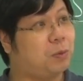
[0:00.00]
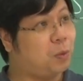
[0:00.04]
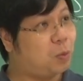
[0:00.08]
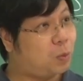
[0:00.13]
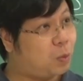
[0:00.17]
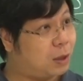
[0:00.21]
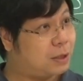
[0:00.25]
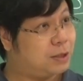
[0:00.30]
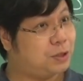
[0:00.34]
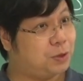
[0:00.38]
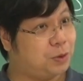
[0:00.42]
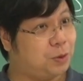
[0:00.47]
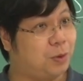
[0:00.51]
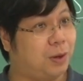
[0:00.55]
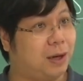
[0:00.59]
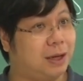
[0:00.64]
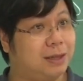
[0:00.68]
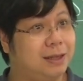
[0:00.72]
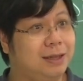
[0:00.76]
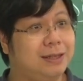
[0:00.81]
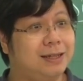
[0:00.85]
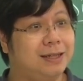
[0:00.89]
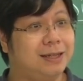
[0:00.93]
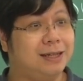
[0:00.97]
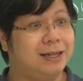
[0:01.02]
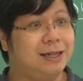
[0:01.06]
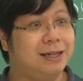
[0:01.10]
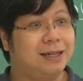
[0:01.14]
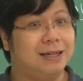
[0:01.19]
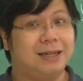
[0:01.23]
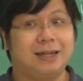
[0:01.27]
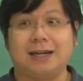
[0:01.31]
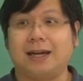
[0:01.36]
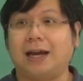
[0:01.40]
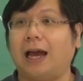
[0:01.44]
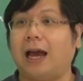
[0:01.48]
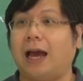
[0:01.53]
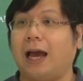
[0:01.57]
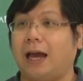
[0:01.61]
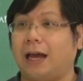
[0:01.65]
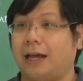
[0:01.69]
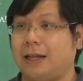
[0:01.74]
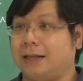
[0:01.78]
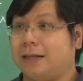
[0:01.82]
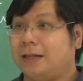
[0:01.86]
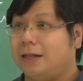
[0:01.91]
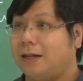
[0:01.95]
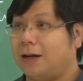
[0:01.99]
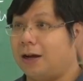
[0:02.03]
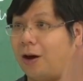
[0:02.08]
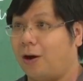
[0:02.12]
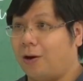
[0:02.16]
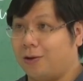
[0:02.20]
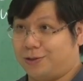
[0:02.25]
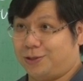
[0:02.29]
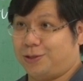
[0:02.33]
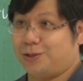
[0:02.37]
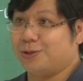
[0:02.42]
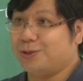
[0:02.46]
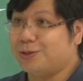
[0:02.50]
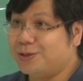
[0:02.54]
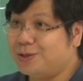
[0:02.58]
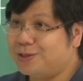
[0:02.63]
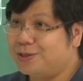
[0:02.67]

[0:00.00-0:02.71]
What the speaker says: one-to-one and onto.